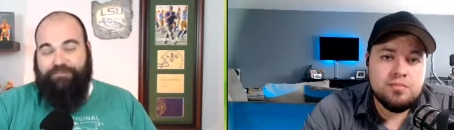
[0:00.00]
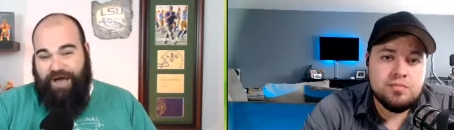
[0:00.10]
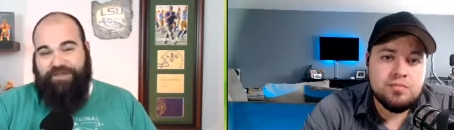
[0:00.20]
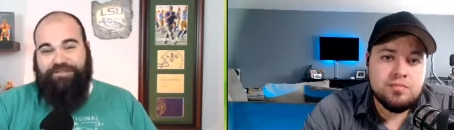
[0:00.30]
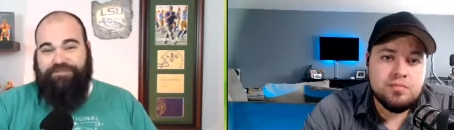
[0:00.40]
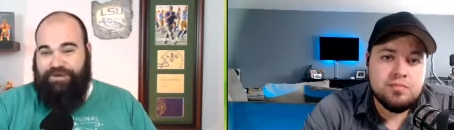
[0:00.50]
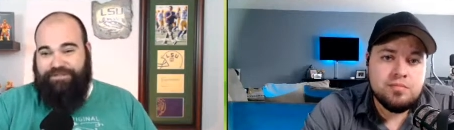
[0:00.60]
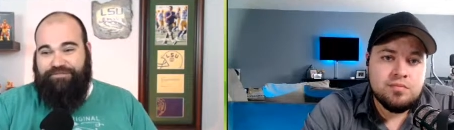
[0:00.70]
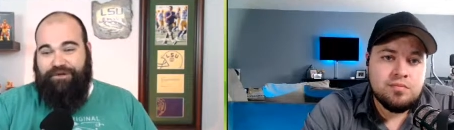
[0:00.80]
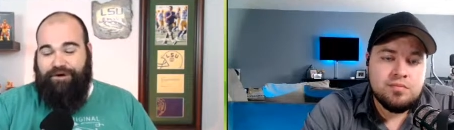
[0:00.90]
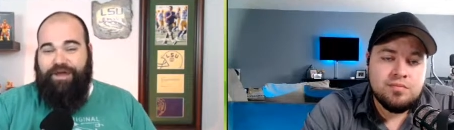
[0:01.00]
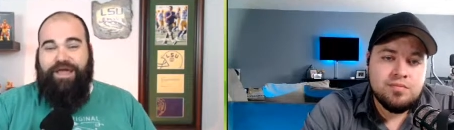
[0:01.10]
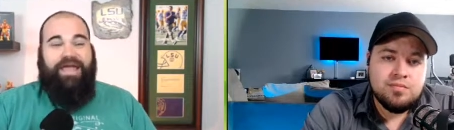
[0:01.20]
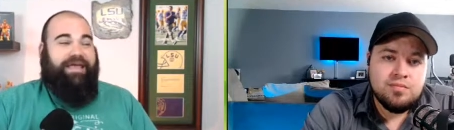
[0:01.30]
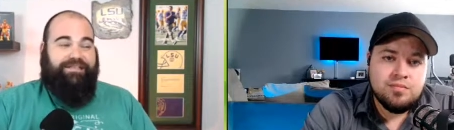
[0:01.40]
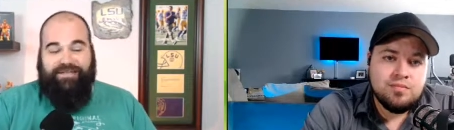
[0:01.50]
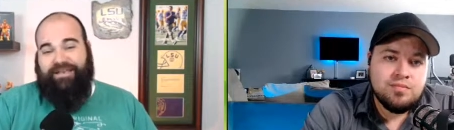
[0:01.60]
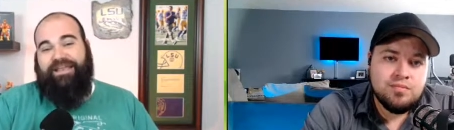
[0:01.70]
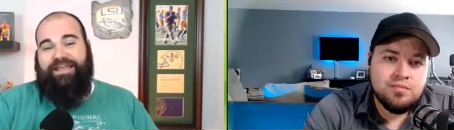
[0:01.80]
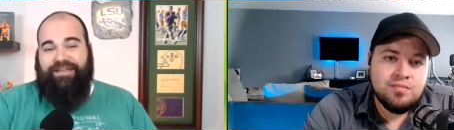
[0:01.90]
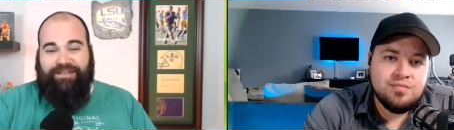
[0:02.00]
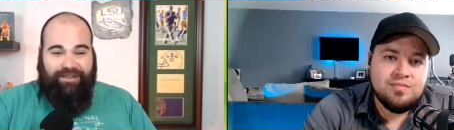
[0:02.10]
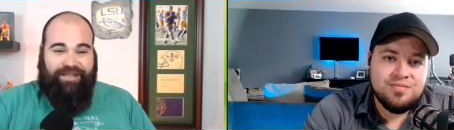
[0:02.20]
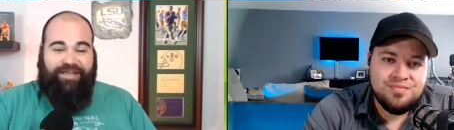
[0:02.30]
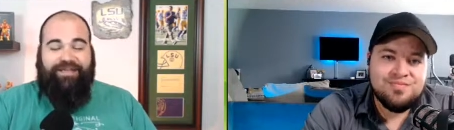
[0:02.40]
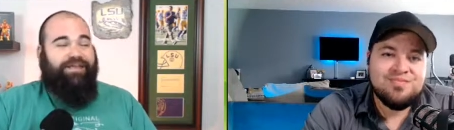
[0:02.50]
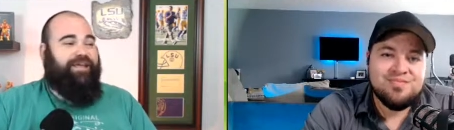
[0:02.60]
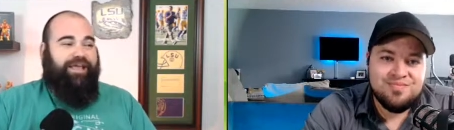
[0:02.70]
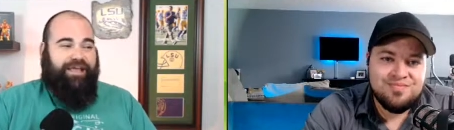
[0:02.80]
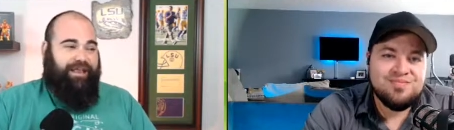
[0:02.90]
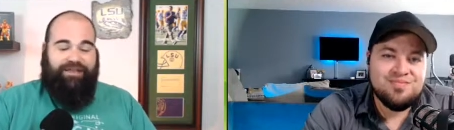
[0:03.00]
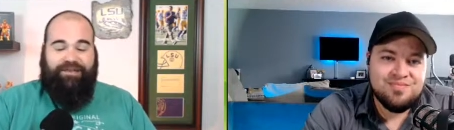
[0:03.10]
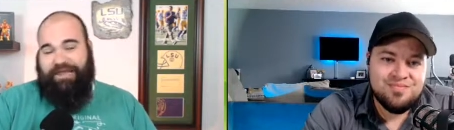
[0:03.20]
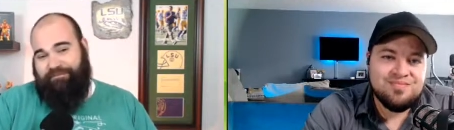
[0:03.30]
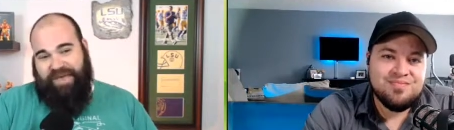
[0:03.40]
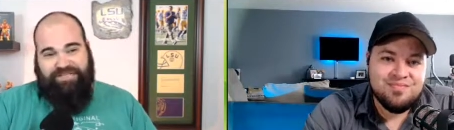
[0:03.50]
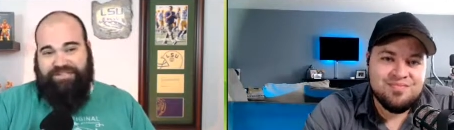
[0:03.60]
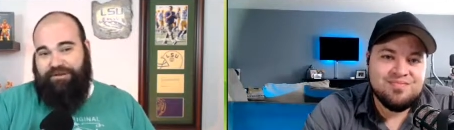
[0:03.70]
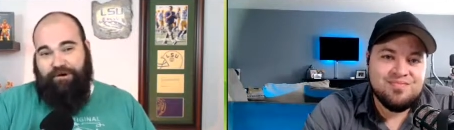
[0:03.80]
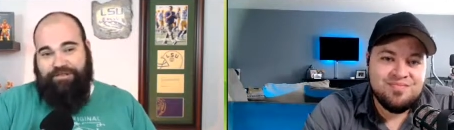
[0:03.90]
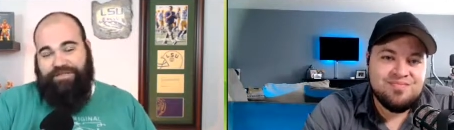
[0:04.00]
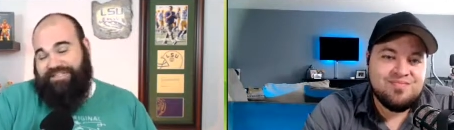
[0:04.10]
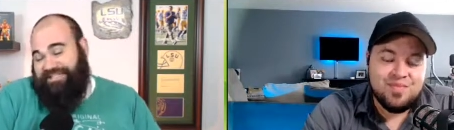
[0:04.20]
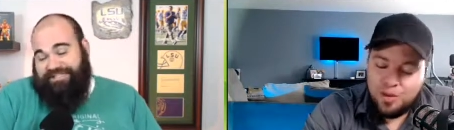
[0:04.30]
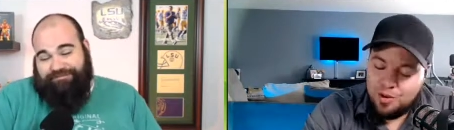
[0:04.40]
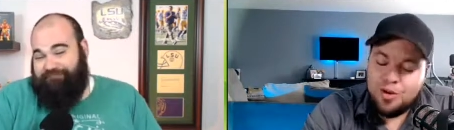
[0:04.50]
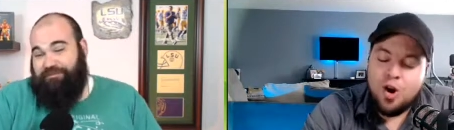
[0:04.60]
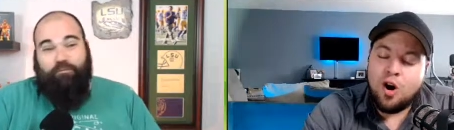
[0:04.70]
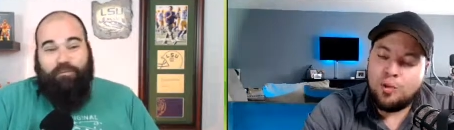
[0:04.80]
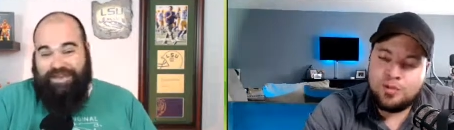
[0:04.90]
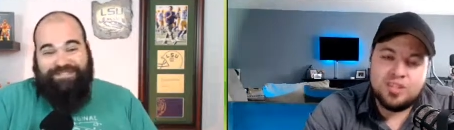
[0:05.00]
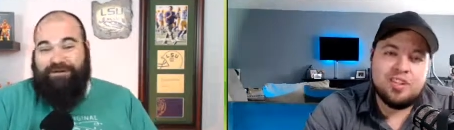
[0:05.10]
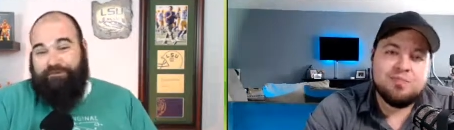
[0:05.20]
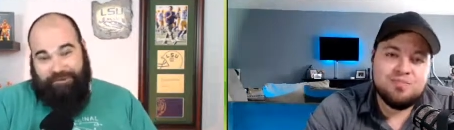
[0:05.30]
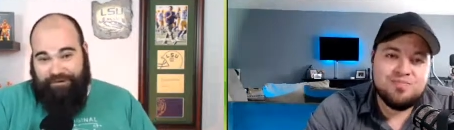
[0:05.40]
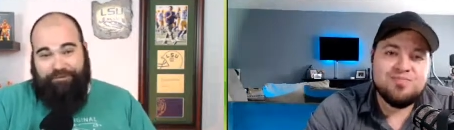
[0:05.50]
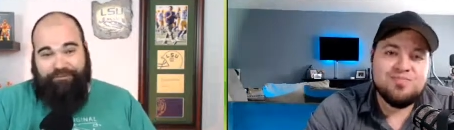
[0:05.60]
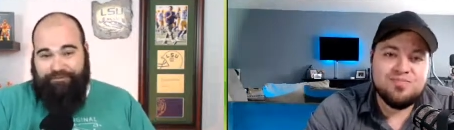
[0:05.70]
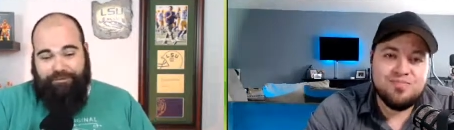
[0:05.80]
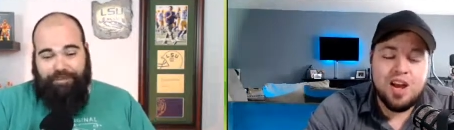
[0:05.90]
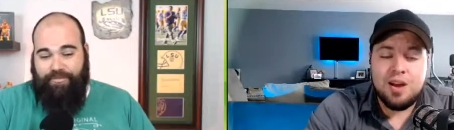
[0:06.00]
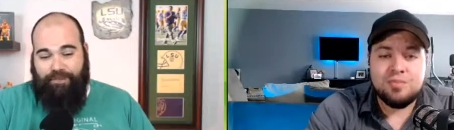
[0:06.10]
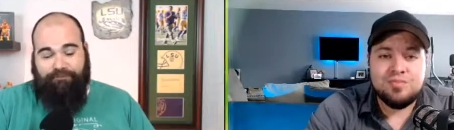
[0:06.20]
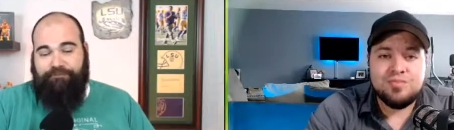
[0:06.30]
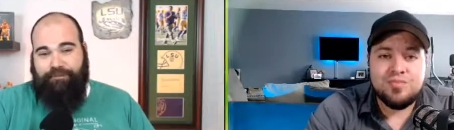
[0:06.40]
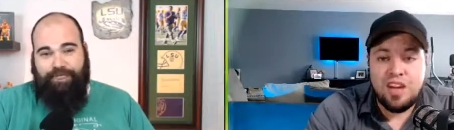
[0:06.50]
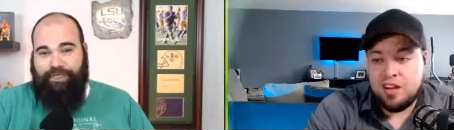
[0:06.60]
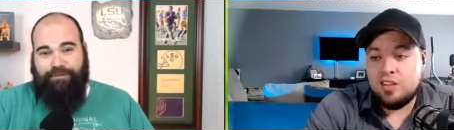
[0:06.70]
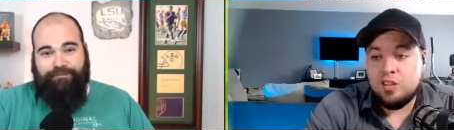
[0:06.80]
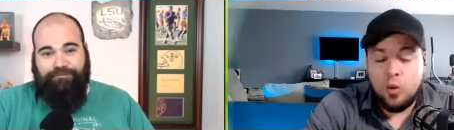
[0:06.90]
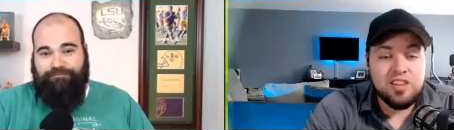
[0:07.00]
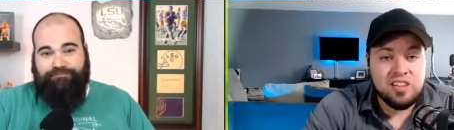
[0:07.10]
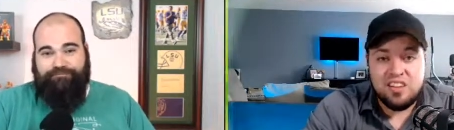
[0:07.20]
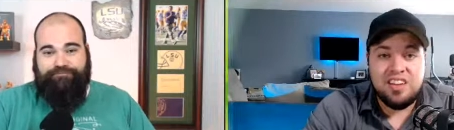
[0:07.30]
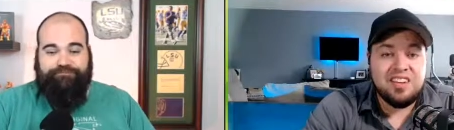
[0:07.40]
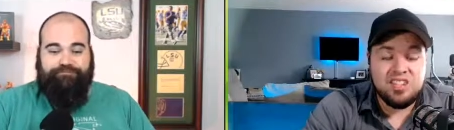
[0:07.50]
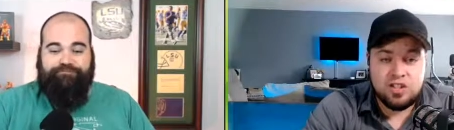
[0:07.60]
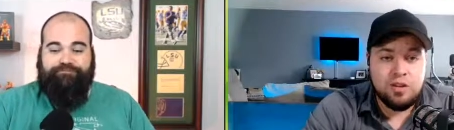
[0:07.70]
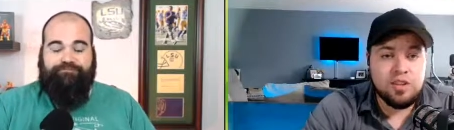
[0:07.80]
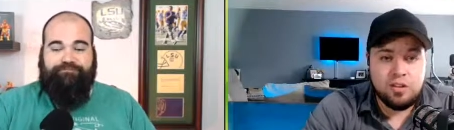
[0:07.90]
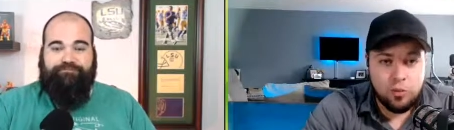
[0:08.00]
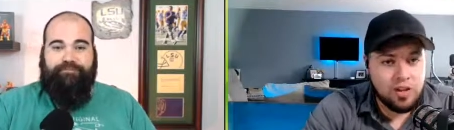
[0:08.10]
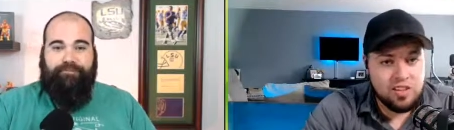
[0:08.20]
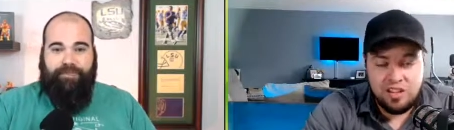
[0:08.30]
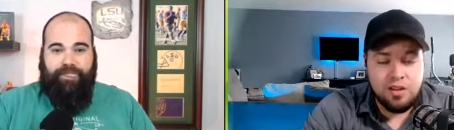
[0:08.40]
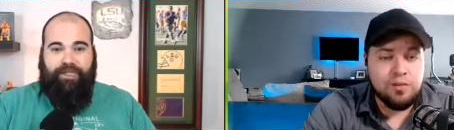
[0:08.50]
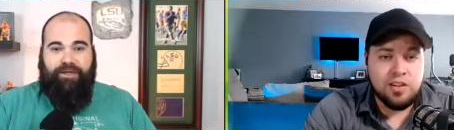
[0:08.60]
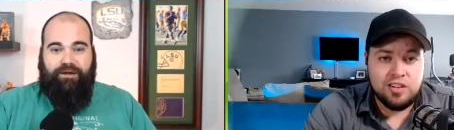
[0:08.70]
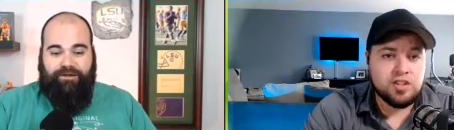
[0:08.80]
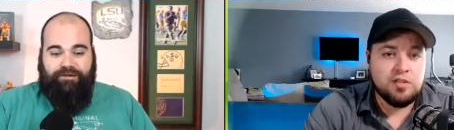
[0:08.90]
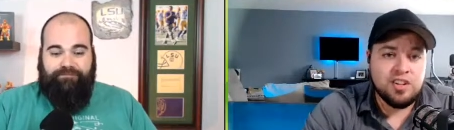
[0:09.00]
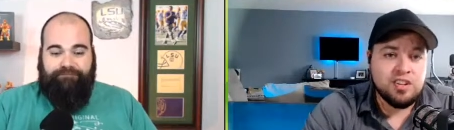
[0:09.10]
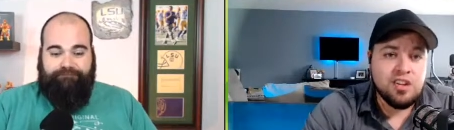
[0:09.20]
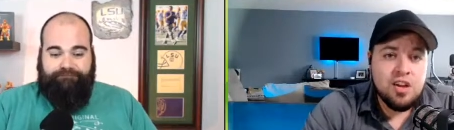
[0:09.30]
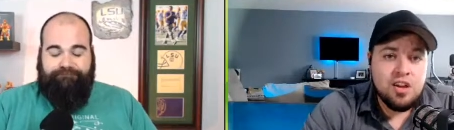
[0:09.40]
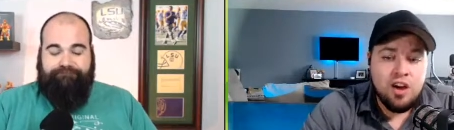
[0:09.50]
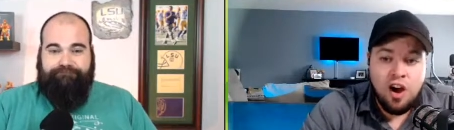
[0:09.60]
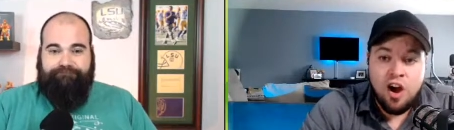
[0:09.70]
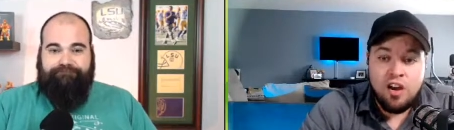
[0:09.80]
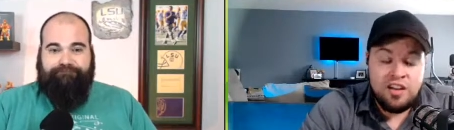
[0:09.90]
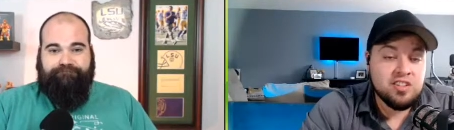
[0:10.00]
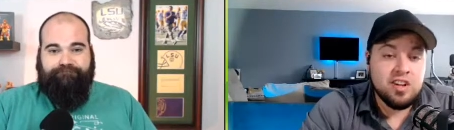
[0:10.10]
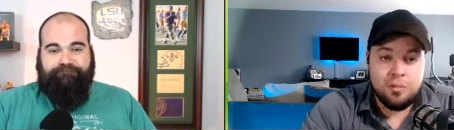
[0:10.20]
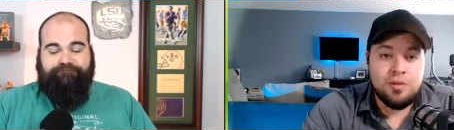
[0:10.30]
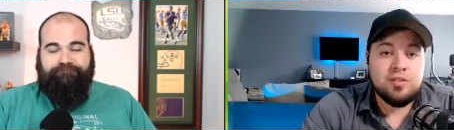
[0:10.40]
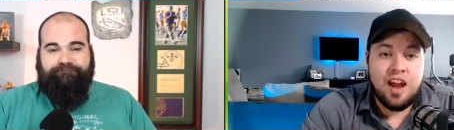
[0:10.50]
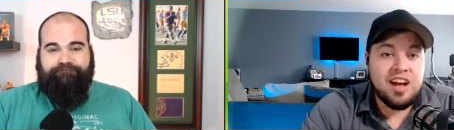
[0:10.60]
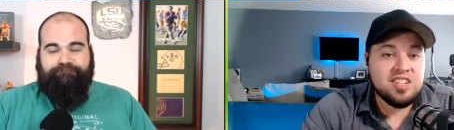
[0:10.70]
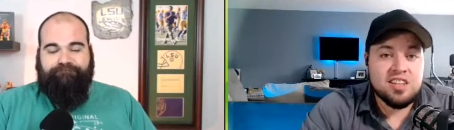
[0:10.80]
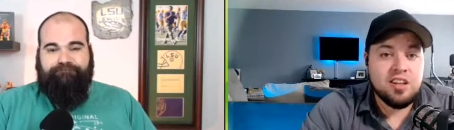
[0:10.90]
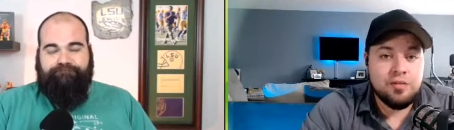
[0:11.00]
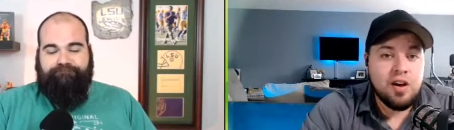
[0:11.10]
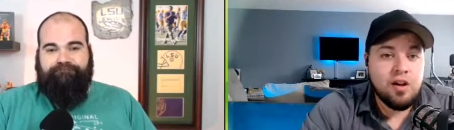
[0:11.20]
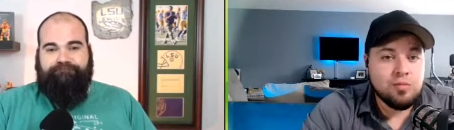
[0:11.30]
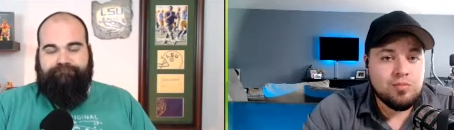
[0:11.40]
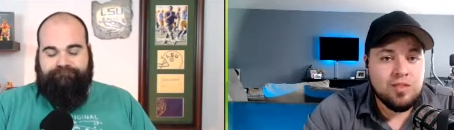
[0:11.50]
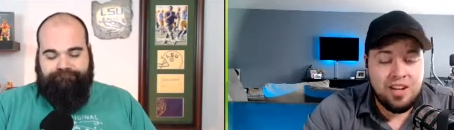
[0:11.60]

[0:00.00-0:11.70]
Speaker 1: college transfer, and he's going to lead the league in in, in passing yards. That's just the, what he's going to do.
Speaker 2: Yeah, and and the way that the league is shifting, the way that the NFL is shifting, uh, he's going to put guys in the NFL, and